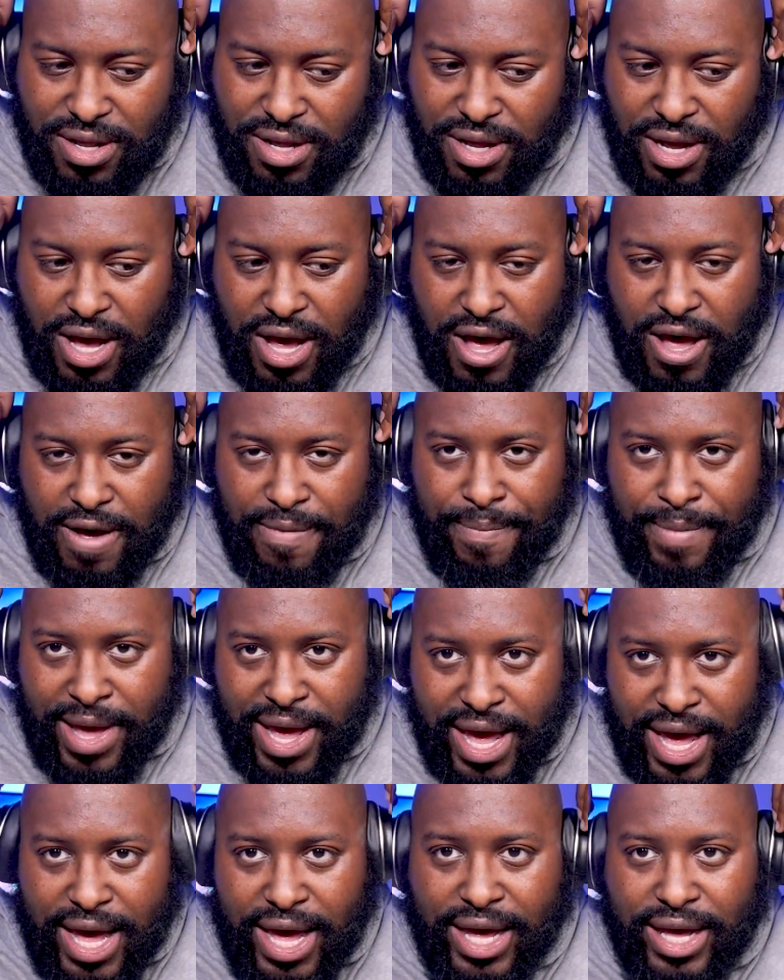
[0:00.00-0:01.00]
Oh
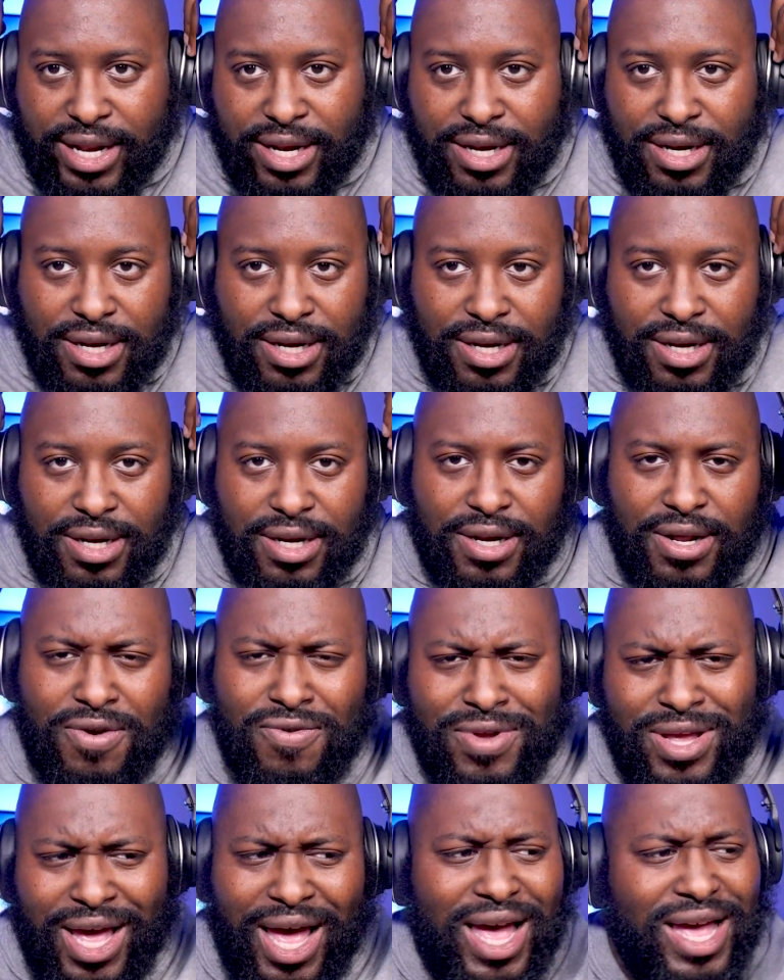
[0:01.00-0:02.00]
man.
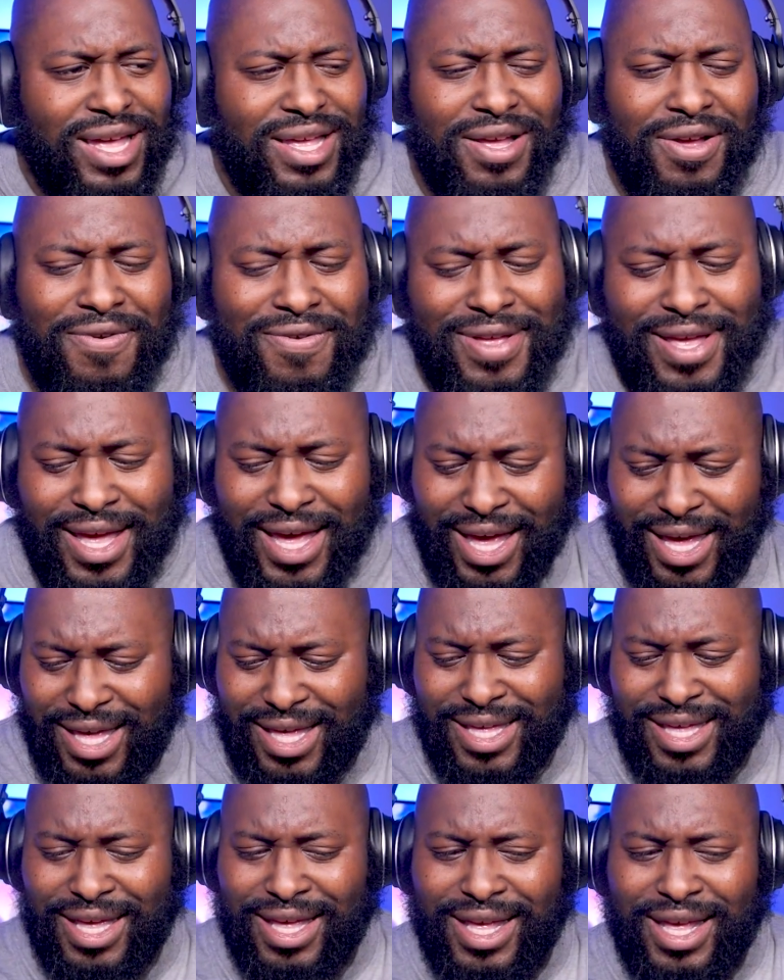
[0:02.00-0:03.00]
Okay. Okay.
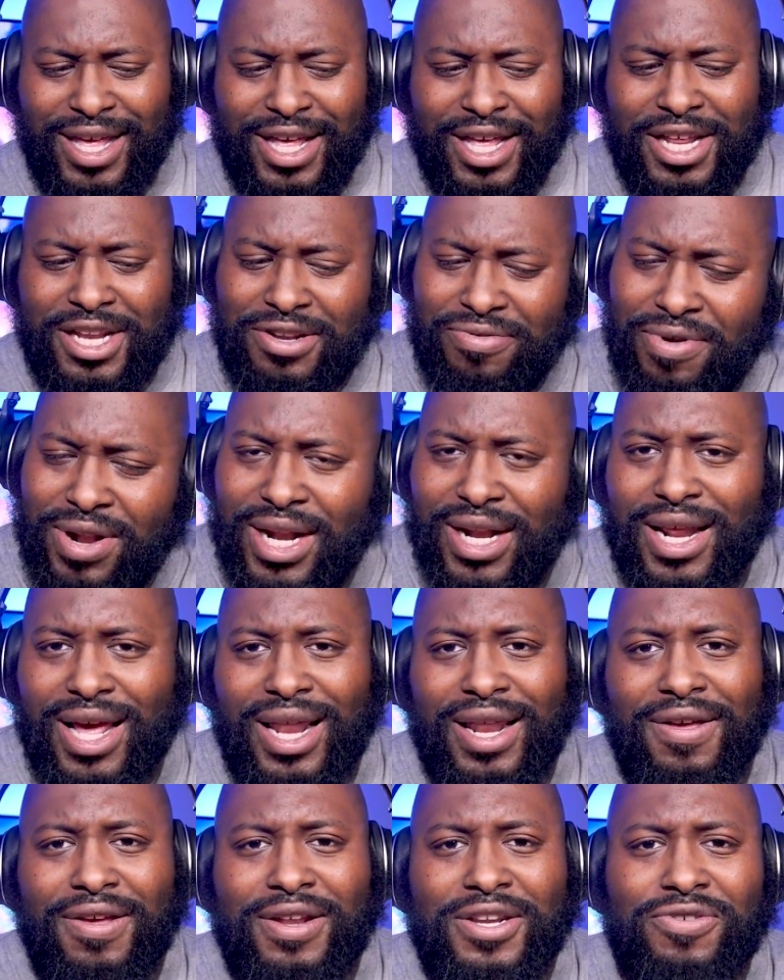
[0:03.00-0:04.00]
twenty
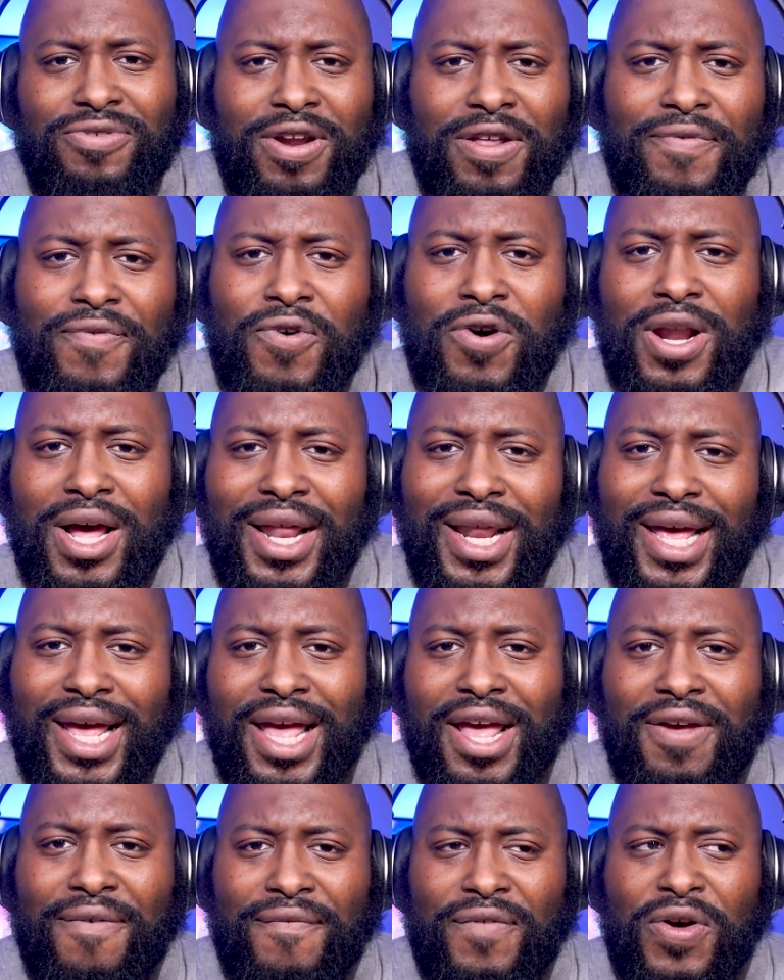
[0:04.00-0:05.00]
dollars, twenty-four dollar
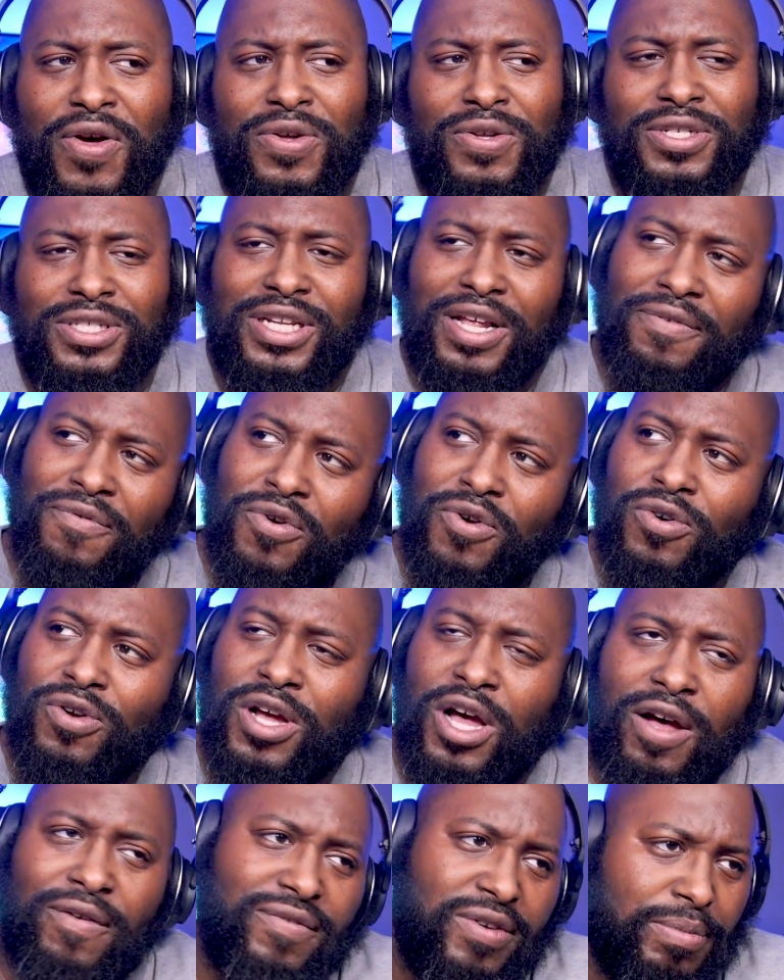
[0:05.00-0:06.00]
headphones. They real
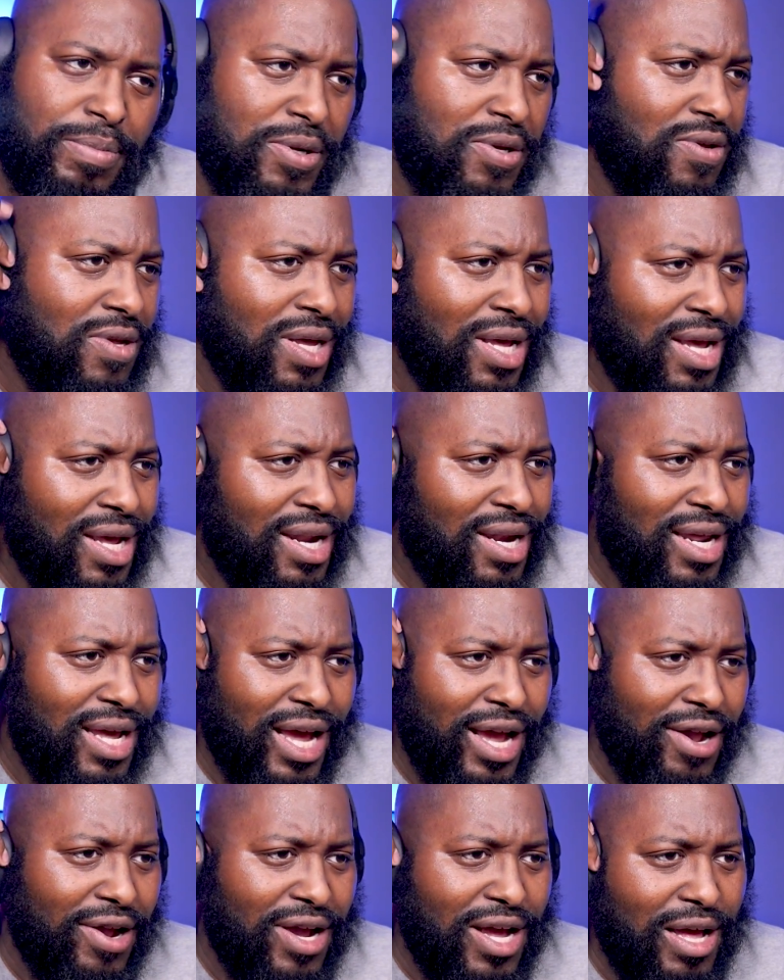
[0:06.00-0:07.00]
comfortable.
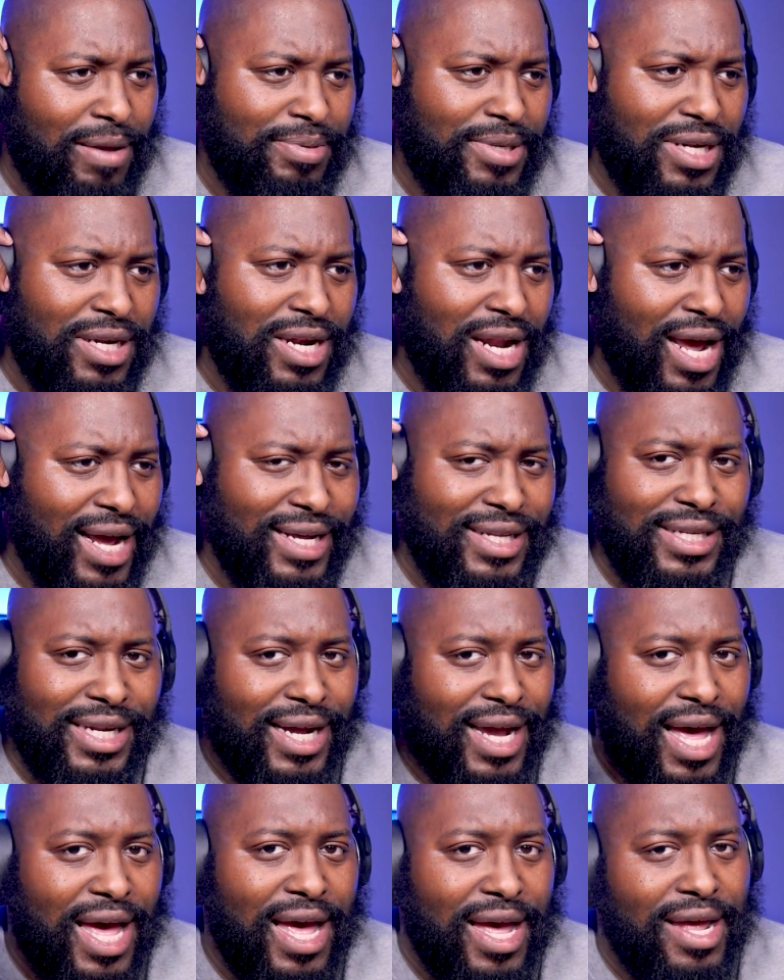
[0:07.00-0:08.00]
The ear cups are nice. I
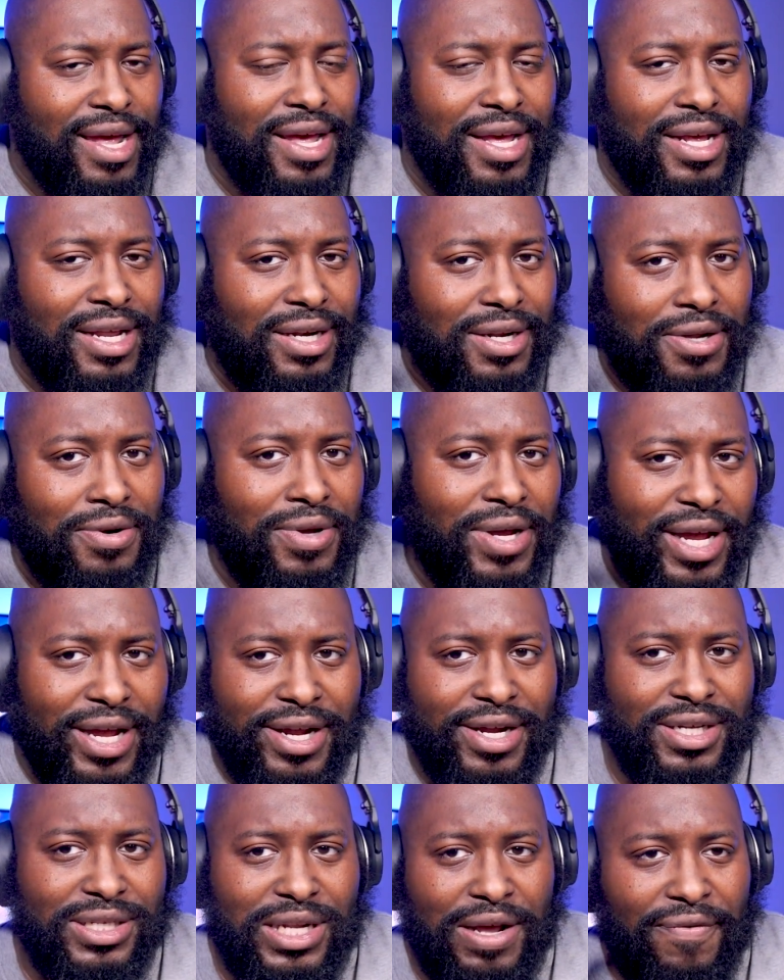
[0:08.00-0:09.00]
got little
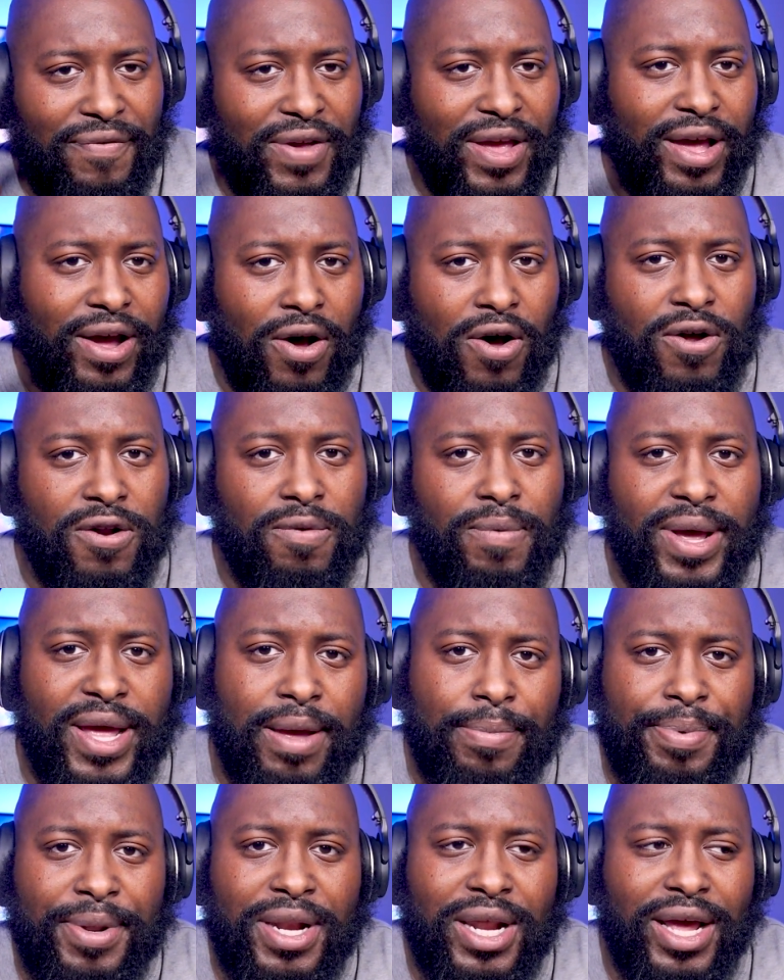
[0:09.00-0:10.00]
ears that fit all the way
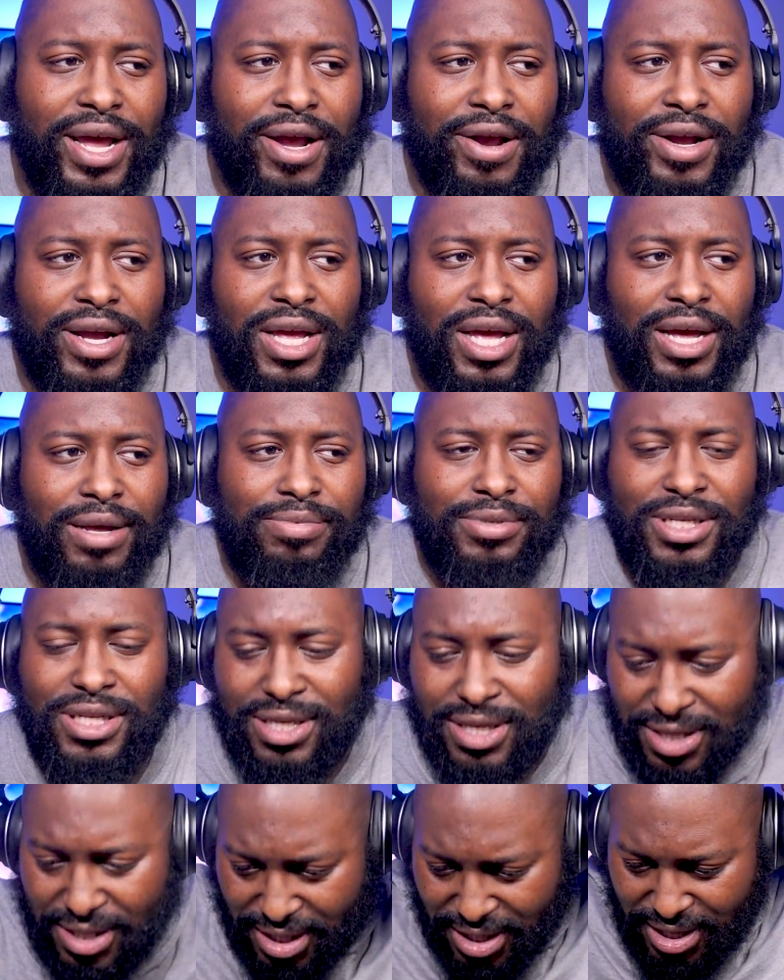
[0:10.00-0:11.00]
up in the ear cups.